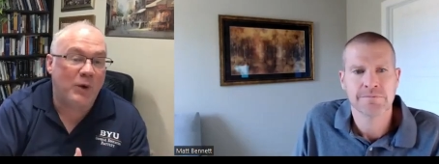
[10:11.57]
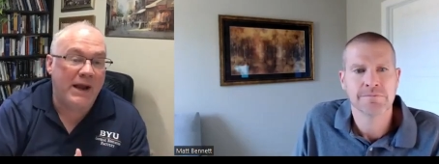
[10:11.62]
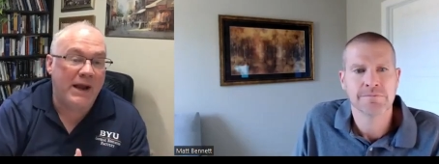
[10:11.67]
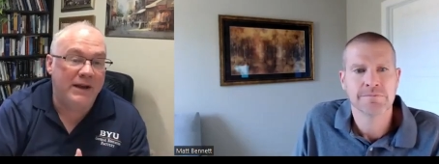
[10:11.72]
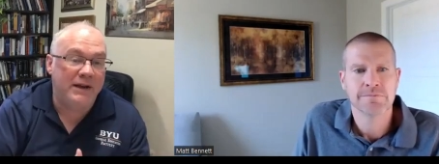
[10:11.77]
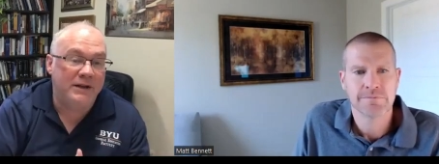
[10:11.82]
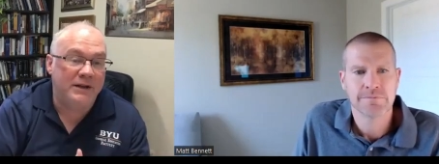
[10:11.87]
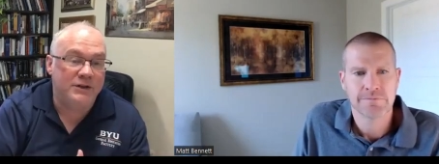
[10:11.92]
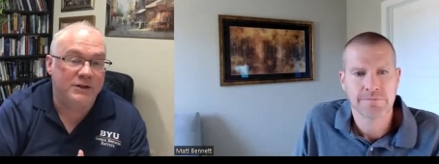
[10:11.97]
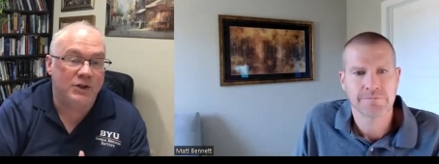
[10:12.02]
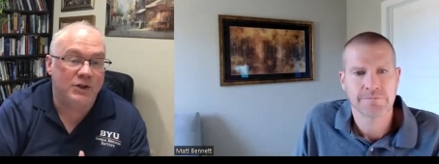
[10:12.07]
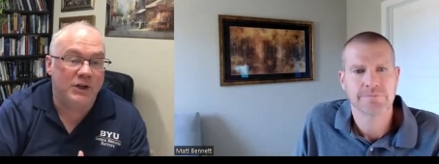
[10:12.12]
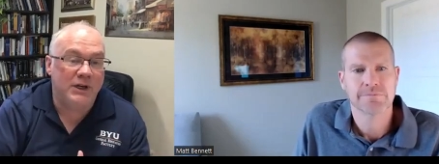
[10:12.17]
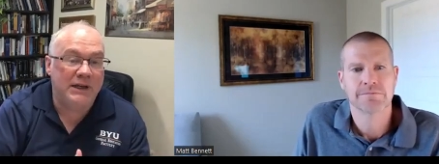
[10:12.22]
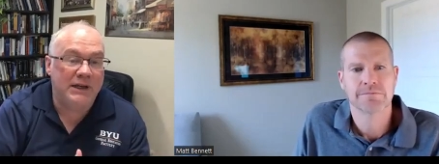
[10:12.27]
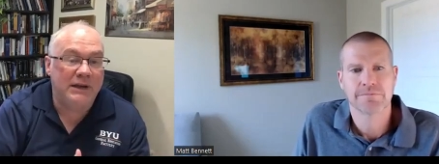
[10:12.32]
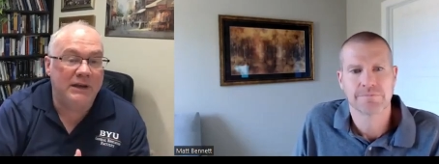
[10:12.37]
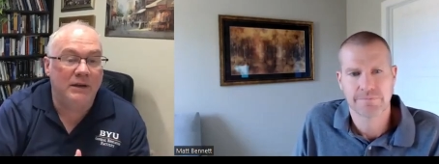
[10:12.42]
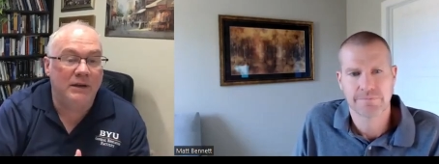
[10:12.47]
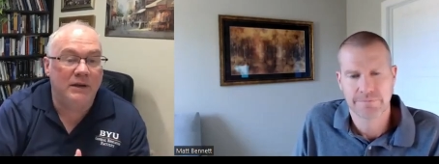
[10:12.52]
Speaker 1: brain
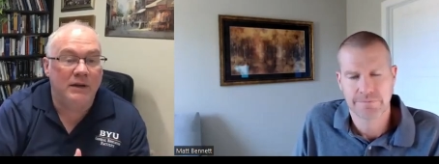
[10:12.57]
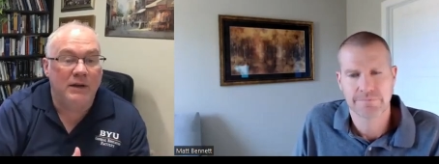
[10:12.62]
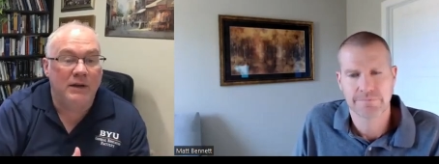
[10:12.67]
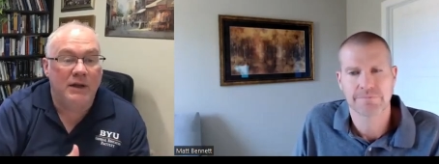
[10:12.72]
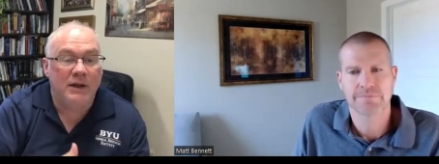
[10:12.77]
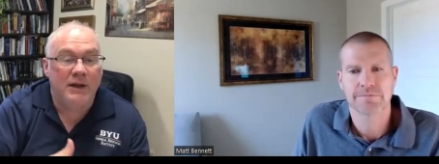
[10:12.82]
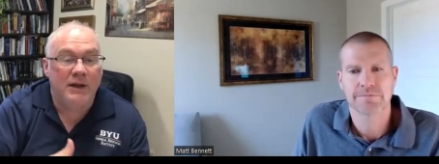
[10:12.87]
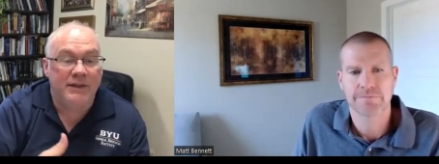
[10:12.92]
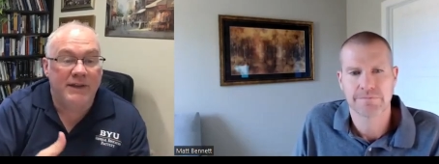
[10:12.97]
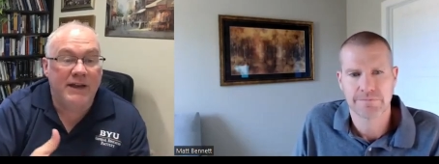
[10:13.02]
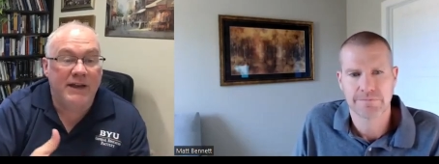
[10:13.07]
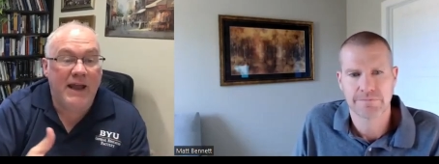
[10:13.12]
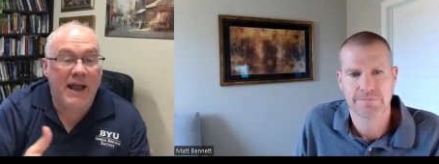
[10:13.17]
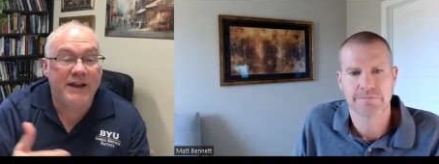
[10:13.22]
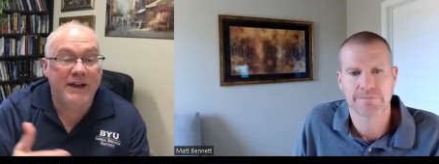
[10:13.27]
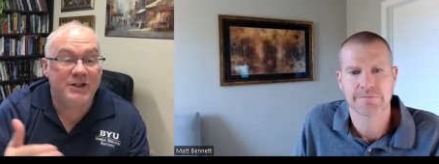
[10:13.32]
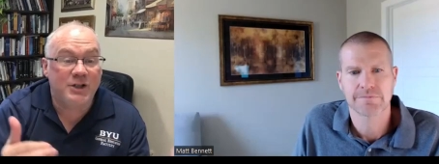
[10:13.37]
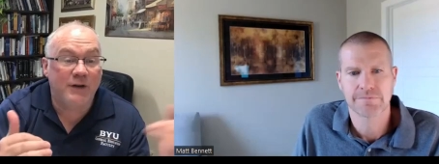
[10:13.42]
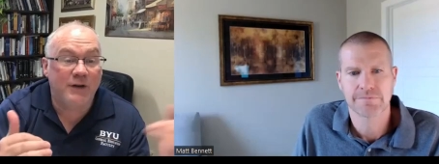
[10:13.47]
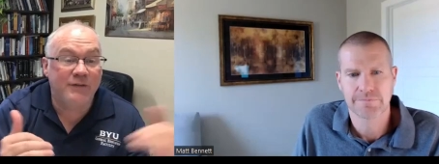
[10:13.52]
injury that
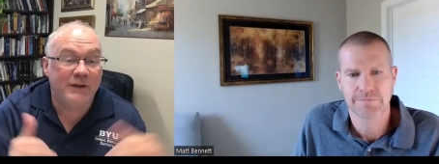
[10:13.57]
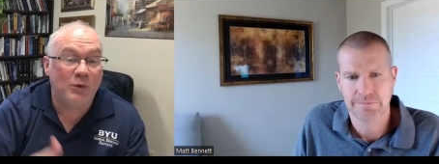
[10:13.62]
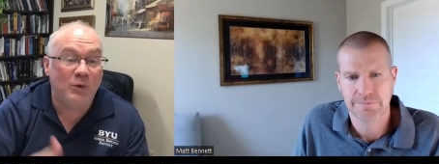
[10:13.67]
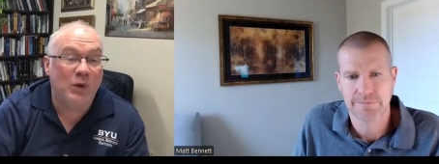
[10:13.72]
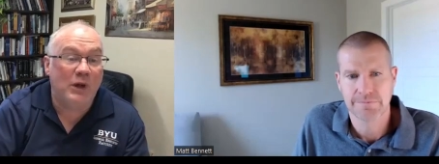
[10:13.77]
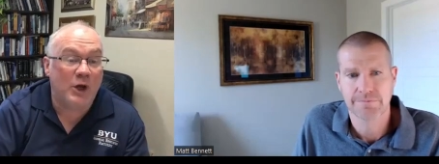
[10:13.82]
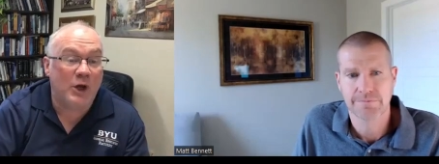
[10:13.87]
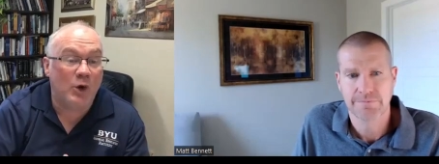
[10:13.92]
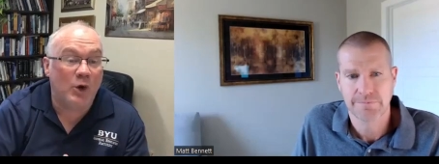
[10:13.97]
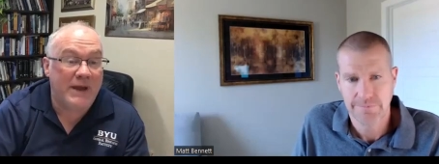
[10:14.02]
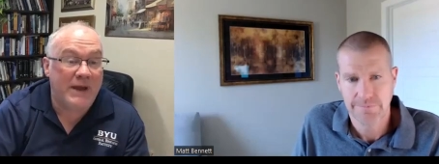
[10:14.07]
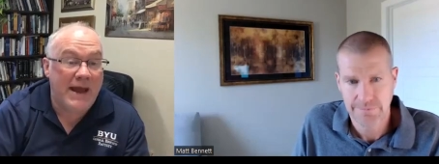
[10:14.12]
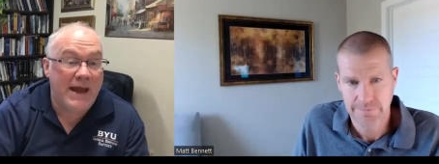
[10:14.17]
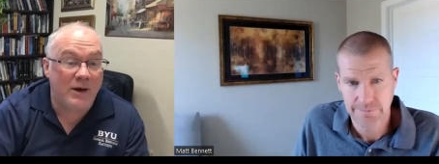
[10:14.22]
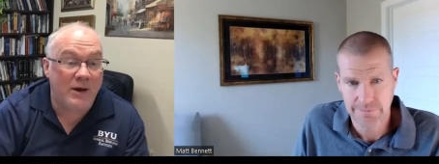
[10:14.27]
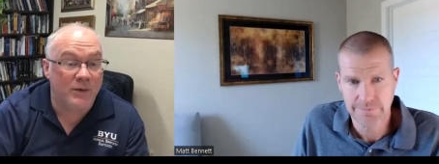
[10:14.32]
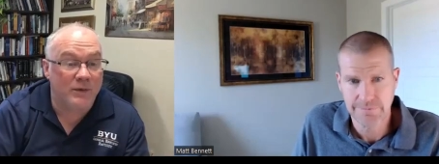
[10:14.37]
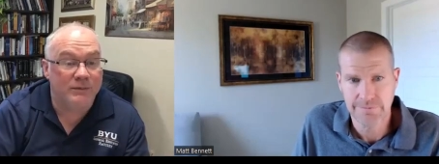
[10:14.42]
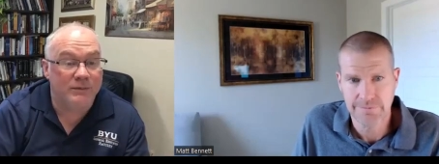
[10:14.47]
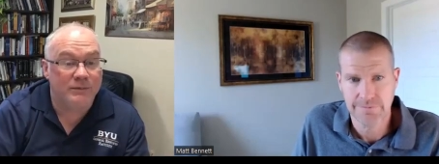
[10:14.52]
hrv will go
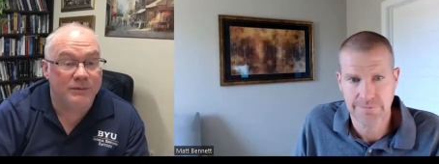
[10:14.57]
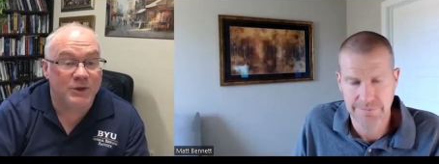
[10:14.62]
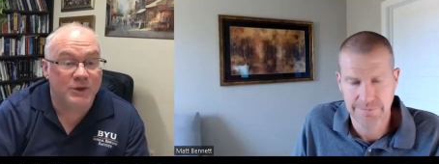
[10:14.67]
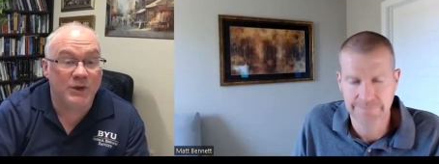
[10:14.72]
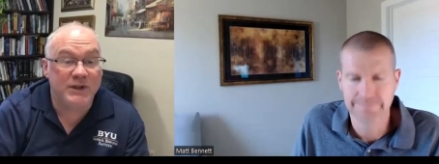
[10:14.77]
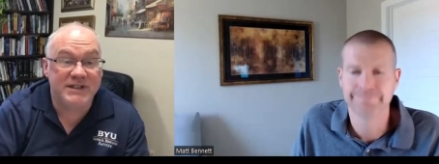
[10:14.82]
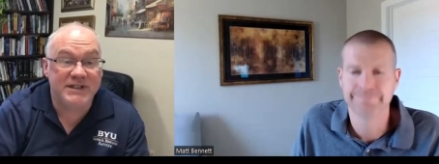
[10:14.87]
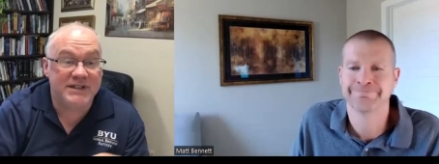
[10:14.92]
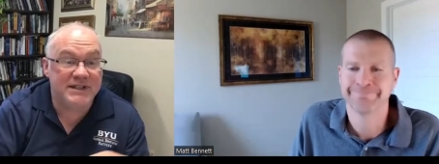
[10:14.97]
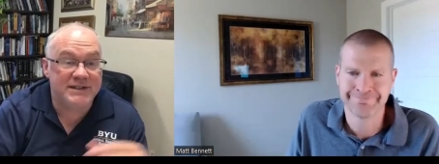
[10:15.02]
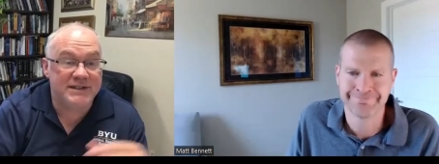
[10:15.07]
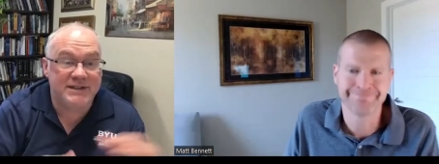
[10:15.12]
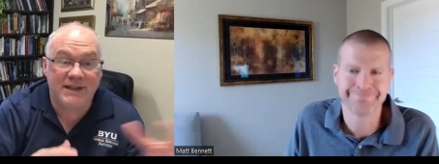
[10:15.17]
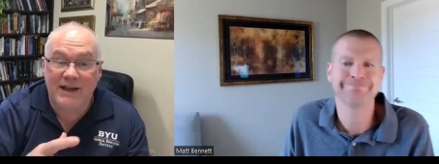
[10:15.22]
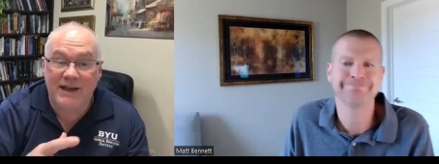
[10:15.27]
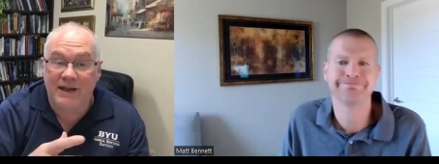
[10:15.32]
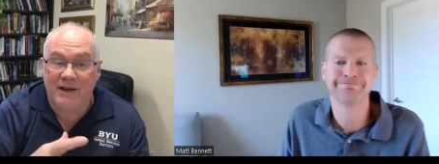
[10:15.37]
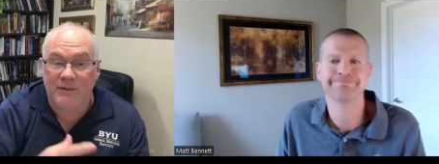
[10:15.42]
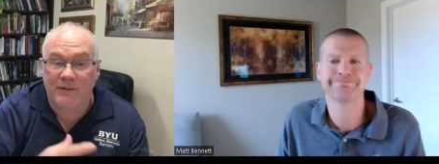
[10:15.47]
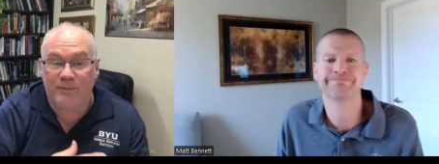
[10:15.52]
down so this has mm-hmm.
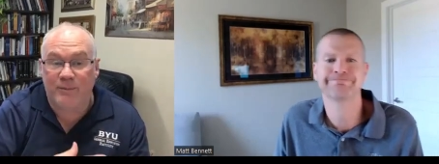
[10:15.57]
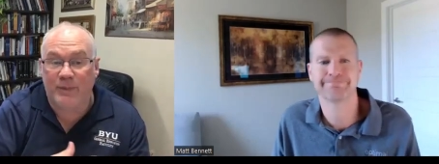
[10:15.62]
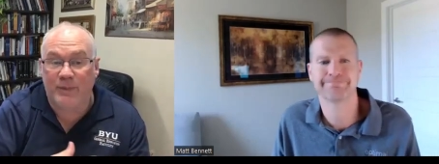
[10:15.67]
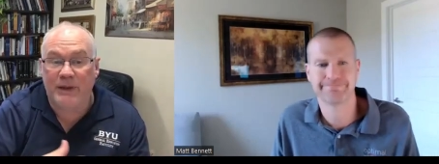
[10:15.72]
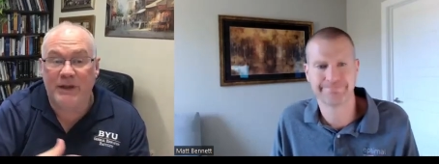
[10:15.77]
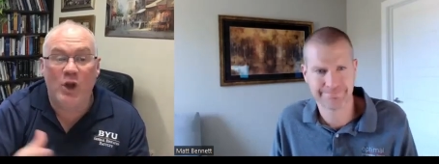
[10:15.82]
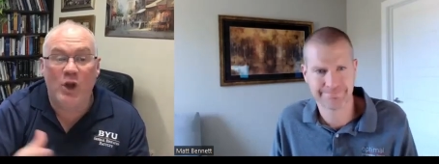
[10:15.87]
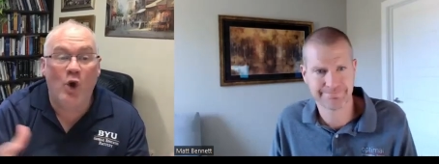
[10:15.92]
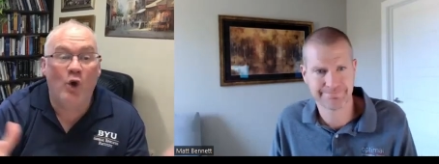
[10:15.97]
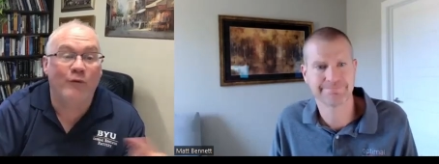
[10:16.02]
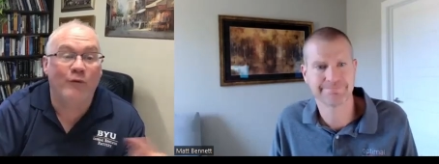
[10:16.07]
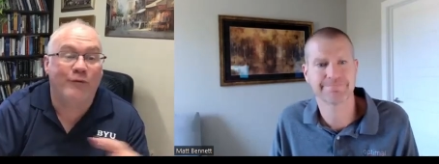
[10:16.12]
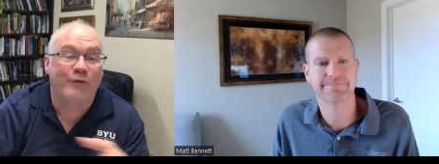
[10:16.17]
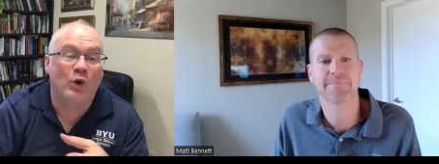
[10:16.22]
like been known